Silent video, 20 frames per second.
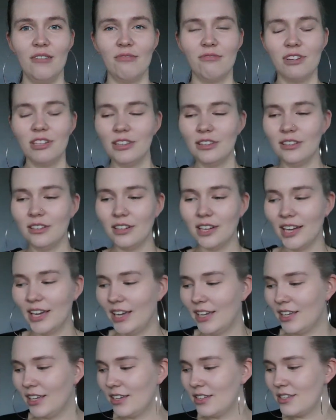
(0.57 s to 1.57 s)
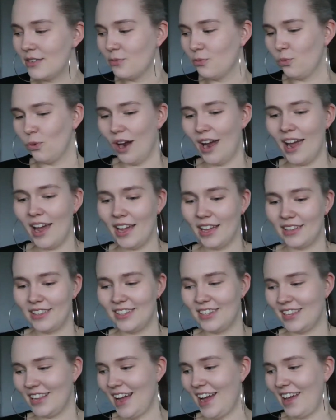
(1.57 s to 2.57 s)
what the heck is
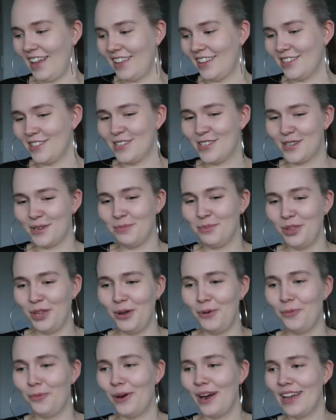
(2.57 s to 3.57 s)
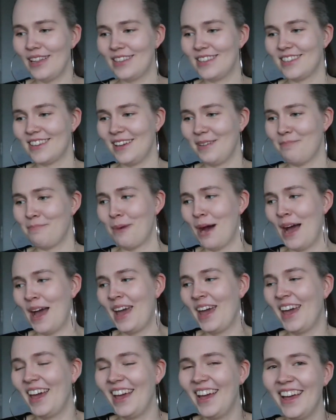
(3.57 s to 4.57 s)
wet? Like there's something wet in
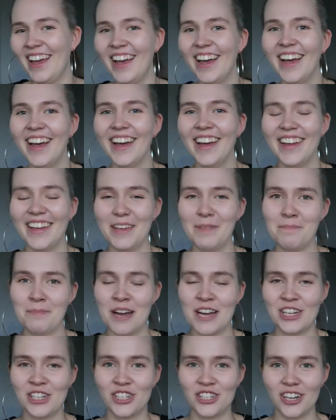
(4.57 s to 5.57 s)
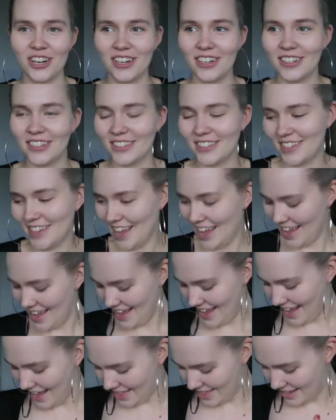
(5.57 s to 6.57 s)
my shirt.
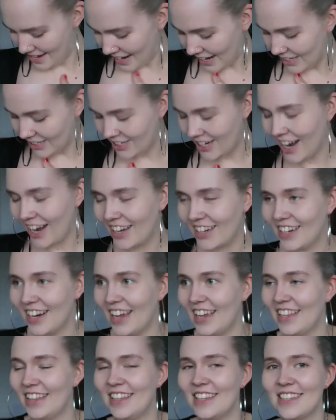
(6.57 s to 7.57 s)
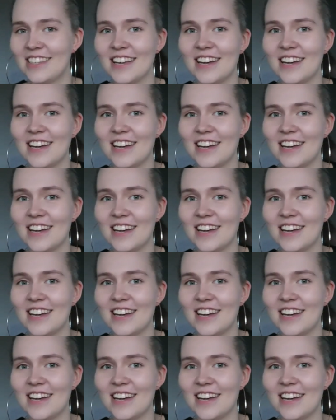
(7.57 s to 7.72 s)
And then I checked like this